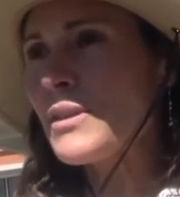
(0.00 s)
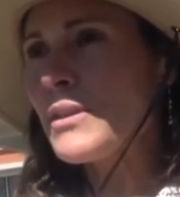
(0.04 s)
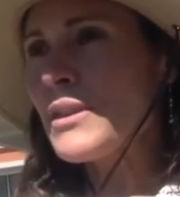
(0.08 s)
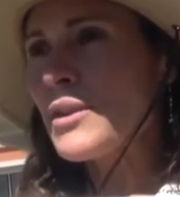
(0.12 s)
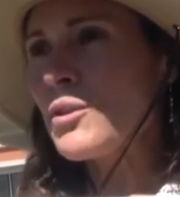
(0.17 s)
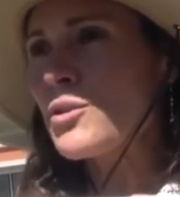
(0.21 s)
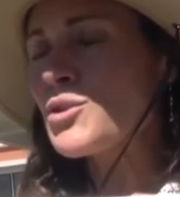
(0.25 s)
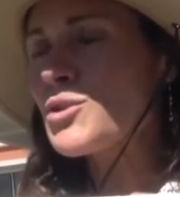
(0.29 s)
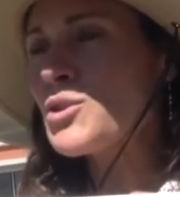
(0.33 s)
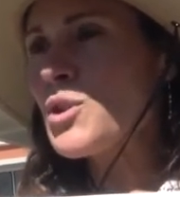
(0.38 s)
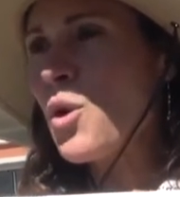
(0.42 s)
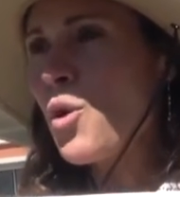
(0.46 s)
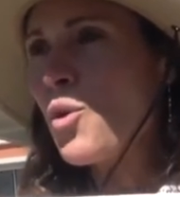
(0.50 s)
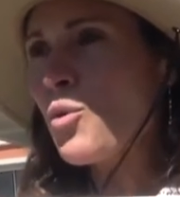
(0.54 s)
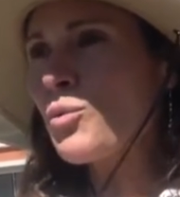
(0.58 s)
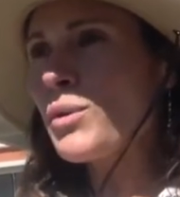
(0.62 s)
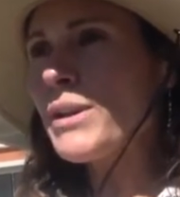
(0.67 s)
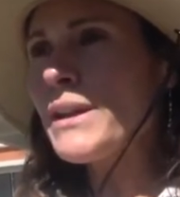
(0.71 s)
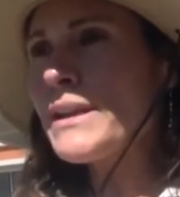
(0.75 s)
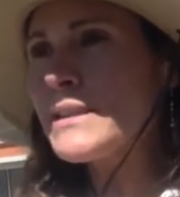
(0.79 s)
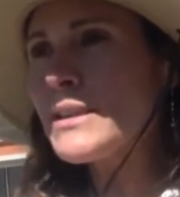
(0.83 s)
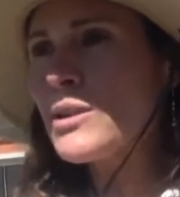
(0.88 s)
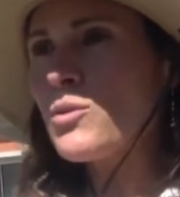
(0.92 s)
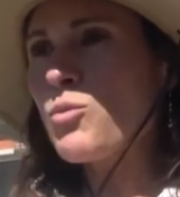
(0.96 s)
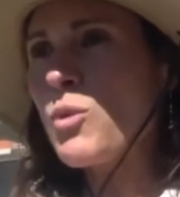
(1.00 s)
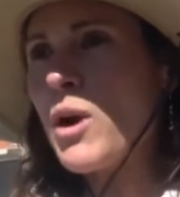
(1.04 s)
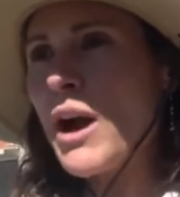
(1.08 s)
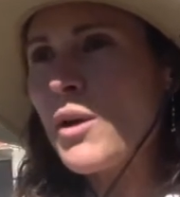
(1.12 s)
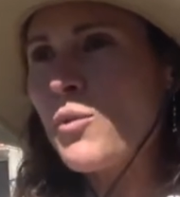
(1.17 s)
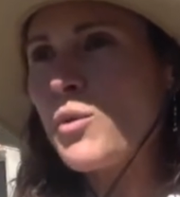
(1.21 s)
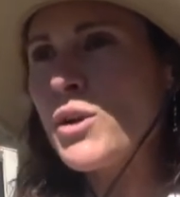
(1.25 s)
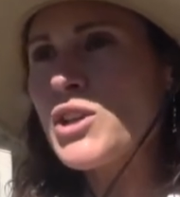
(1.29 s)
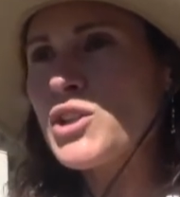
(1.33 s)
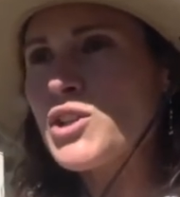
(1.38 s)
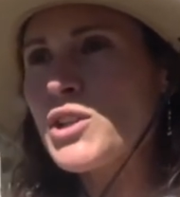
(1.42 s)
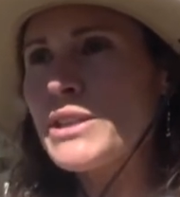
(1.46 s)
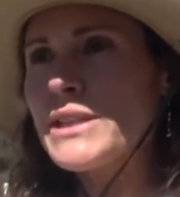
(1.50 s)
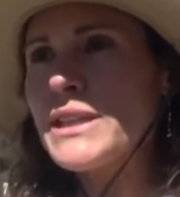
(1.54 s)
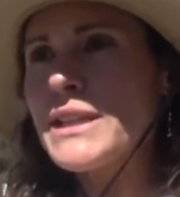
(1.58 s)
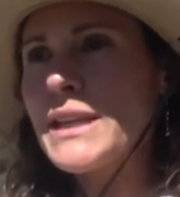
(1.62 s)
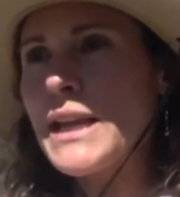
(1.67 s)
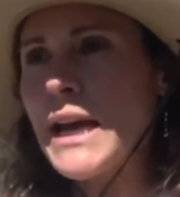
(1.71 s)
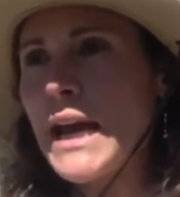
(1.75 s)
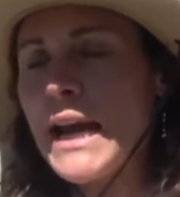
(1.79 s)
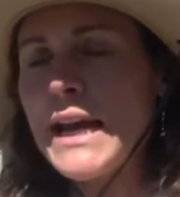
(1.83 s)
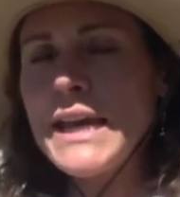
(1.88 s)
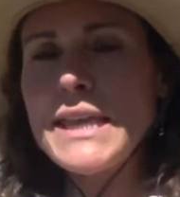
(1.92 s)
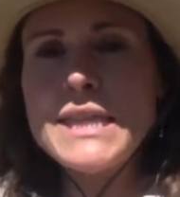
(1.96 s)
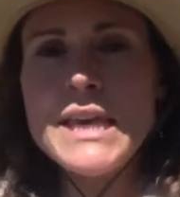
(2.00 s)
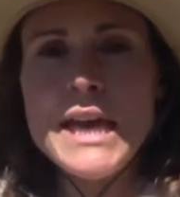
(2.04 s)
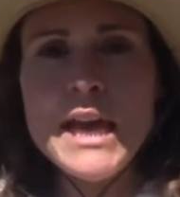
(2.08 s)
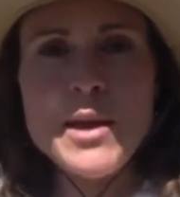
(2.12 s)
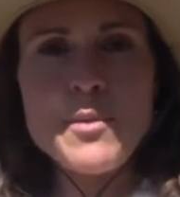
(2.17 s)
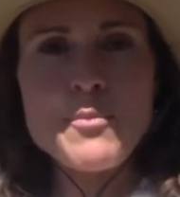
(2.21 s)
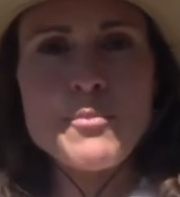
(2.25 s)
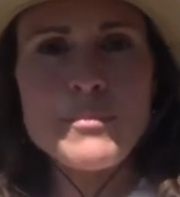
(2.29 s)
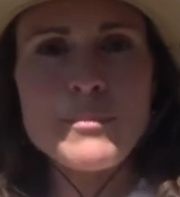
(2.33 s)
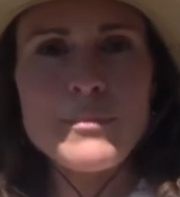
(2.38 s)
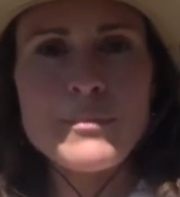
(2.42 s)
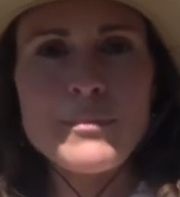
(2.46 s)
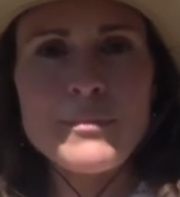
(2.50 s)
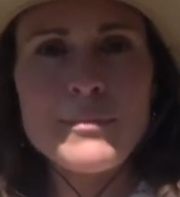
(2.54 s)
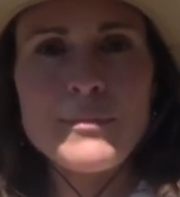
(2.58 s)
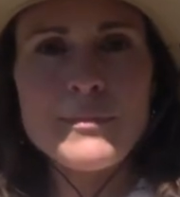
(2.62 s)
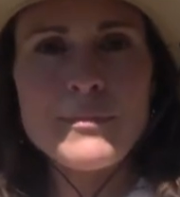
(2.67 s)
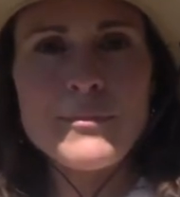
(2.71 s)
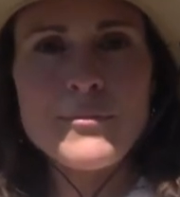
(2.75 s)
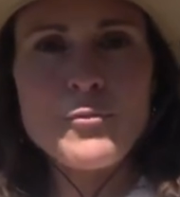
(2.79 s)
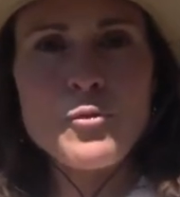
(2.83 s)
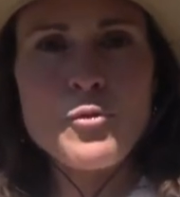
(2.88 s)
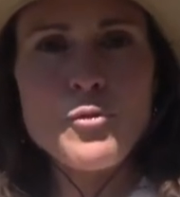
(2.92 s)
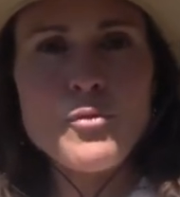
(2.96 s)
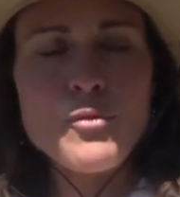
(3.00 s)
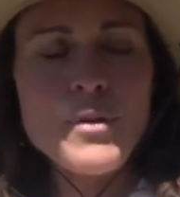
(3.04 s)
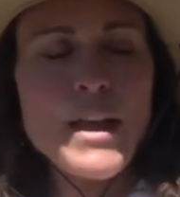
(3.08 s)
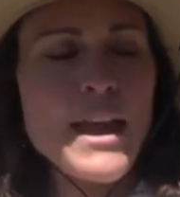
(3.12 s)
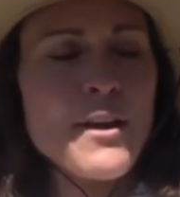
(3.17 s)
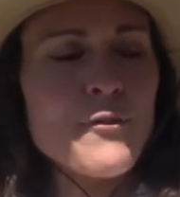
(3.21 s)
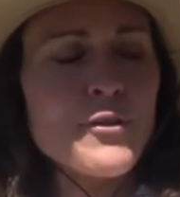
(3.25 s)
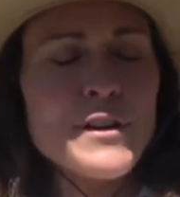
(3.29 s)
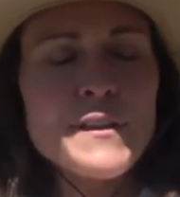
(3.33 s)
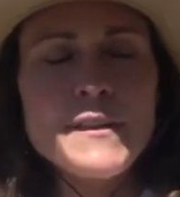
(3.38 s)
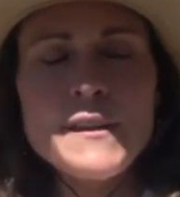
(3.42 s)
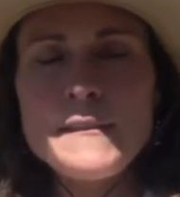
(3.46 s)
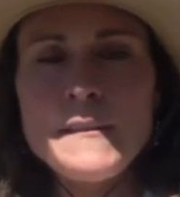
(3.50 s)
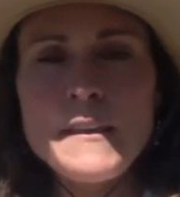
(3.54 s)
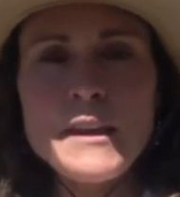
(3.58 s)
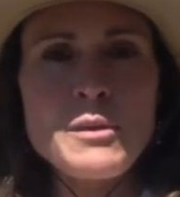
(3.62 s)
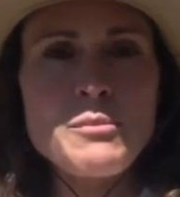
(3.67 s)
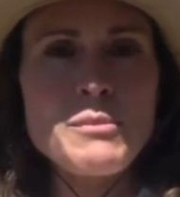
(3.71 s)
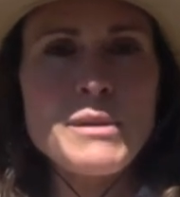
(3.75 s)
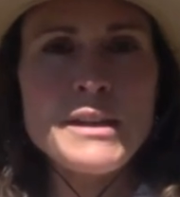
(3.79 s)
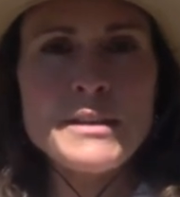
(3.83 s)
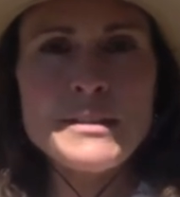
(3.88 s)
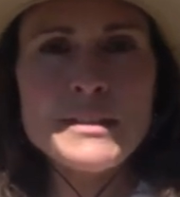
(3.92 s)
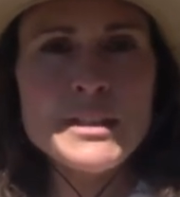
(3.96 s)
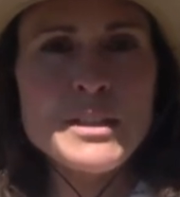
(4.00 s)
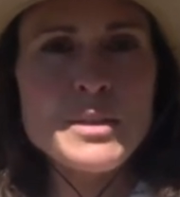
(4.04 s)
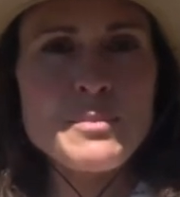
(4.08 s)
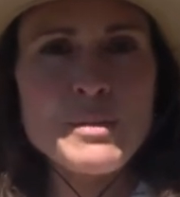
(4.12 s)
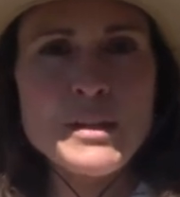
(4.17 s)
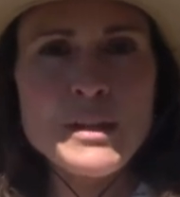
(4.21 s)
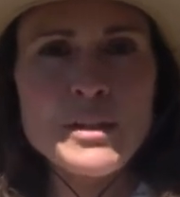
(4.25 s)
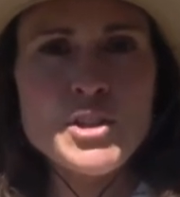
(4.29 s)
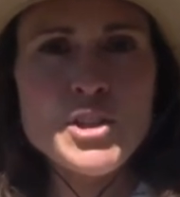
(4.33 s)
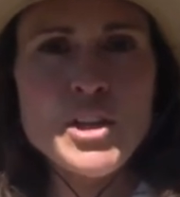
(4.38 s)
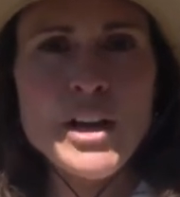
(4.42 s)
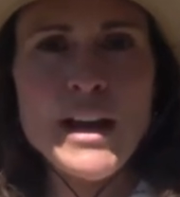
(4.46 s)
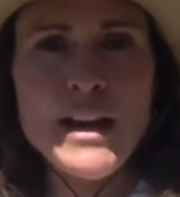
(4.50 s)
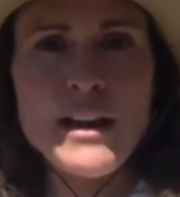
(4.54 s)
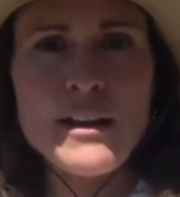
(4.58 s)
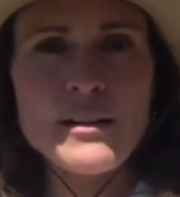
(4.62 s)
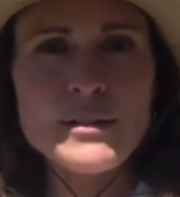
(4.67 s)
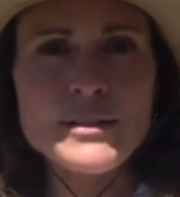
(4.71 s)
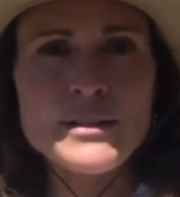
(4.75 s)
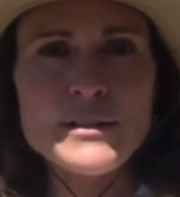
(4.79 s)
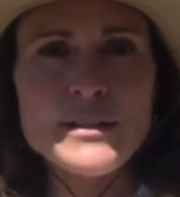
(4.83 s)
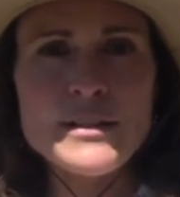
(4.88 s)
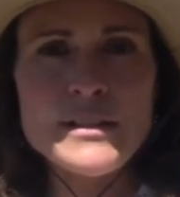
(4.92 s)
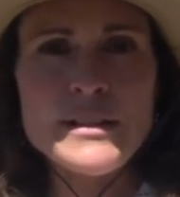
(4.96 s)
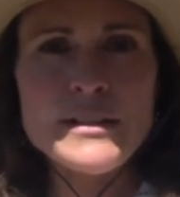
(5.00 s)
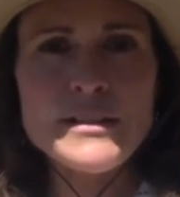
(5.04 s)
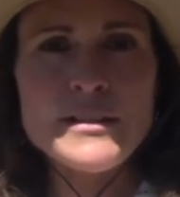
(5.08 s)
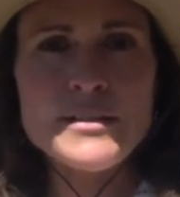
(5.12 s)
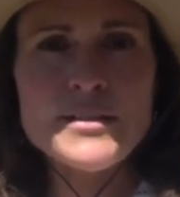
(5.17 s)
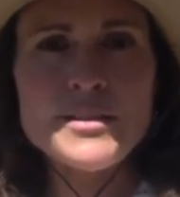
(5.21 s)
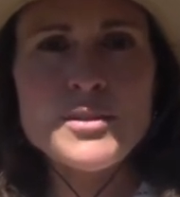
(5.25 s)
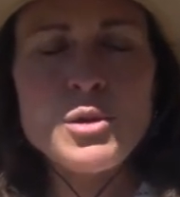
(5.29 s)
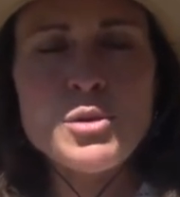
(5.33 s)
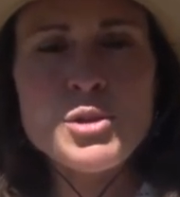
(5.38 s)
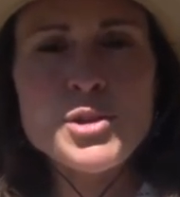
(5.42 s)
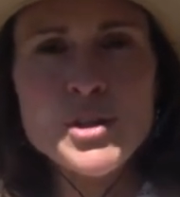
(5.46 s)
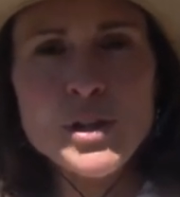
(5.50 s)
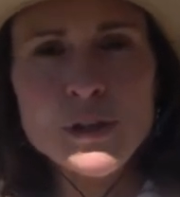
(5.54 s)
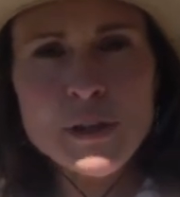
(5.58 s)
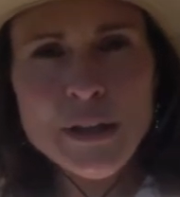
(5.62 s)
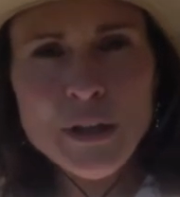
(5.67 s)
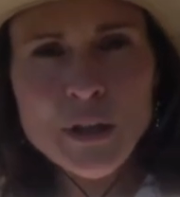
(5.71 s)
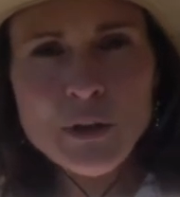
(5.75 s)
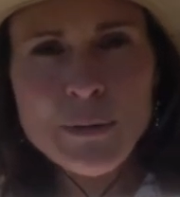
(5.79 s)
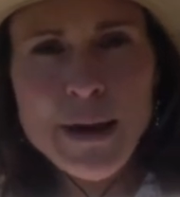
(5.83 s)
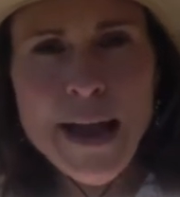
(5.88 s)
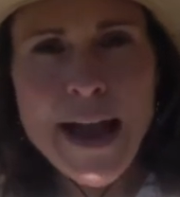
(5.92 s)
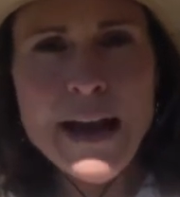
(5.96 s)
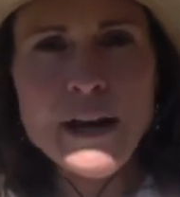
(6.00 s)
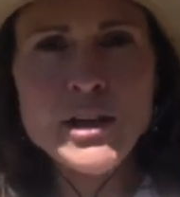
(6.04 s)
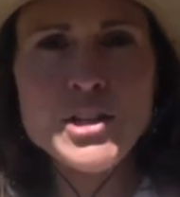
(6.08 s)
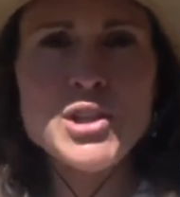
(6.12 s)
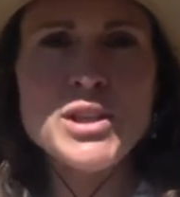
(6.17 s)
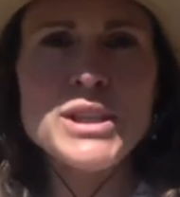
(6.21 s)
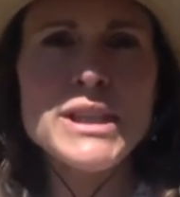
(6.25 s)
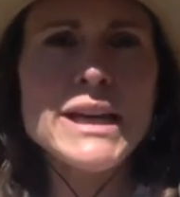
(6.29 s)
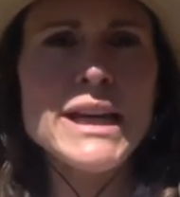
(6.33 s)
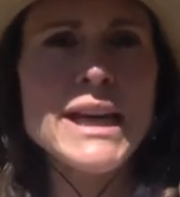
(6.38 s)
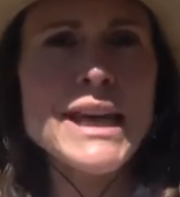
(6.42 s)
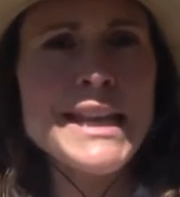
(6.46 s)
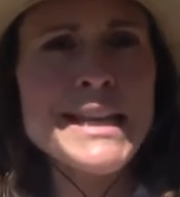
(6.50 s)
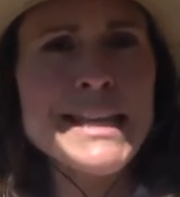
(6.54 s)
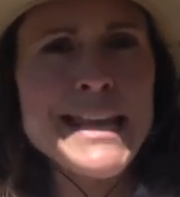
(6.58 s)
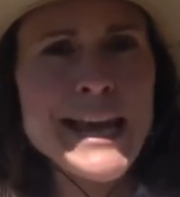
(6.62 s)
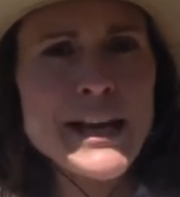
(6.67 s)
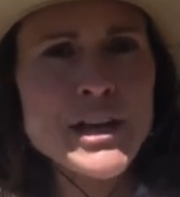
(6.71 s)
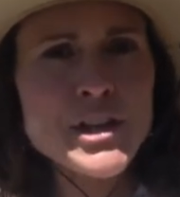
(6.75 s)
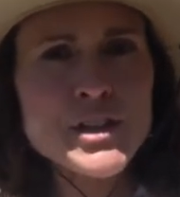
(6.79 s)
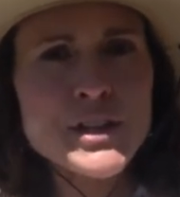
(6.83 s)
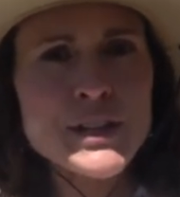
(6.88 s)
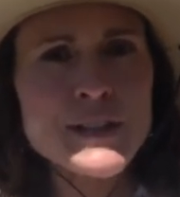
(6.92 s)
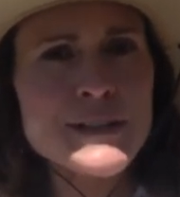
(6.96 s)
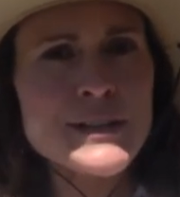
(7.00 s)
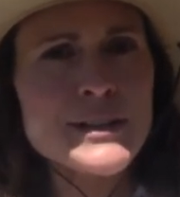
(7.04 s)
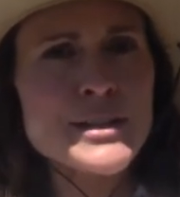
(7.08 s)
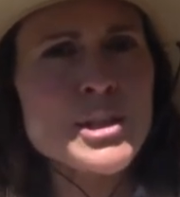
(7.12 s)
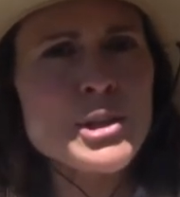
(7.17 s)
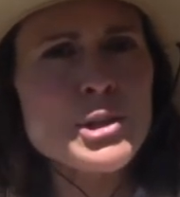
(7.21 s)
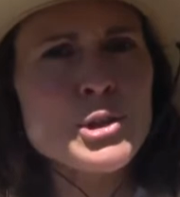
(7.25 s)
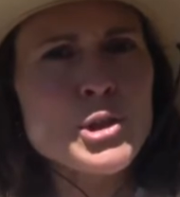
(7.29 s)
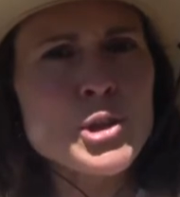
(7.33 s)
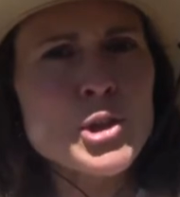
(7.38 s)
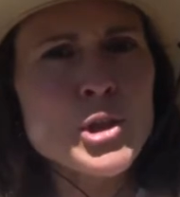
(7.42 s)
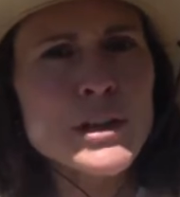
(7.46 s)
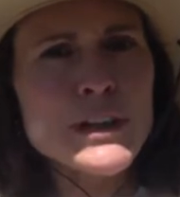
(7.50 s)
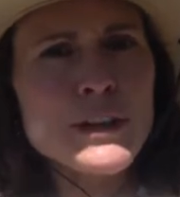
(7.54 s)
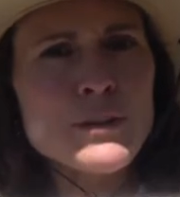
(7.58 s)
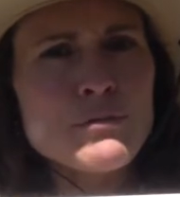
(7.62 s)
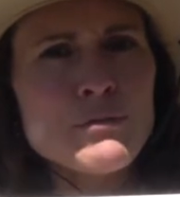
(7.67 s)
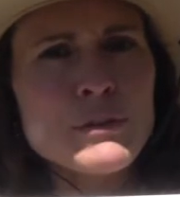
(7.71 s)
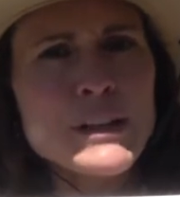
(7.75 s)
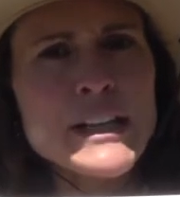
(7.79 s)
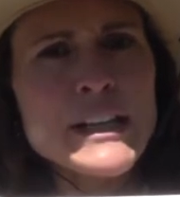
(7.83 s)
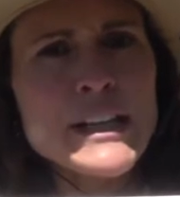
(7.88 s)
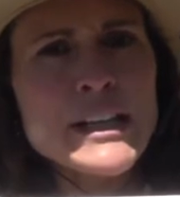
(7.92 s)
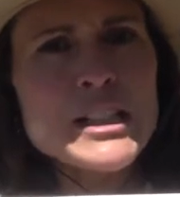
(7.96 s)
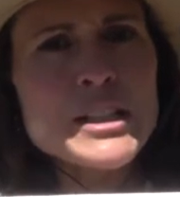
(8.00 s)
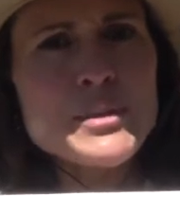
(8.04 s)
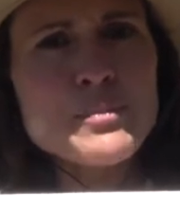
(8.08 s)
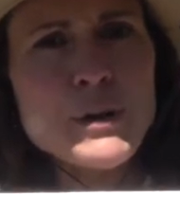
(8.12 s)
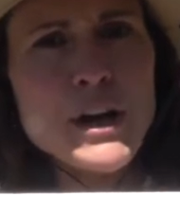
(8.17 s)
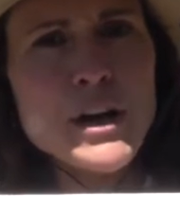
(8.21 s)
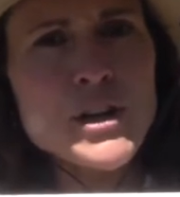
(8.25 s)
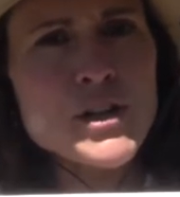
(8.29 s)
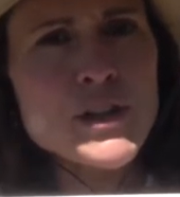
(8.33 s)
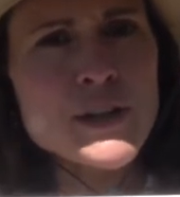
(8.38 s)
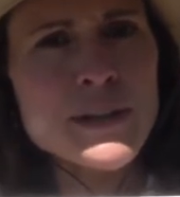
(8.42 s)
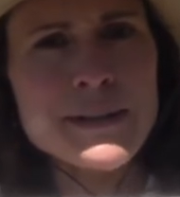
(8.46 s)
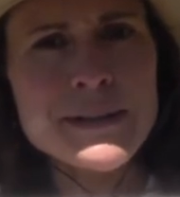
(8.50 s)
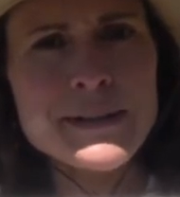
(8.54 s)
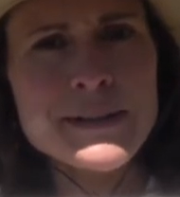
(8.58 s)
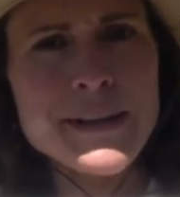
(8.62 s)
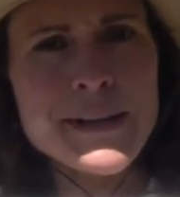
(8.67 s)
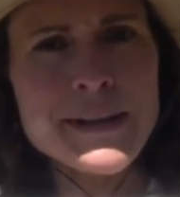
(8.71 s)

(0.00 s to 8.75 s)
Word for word: there's no reason why we should deny them everything that it means to be a child the social interaction, the connection, to look and read expressions.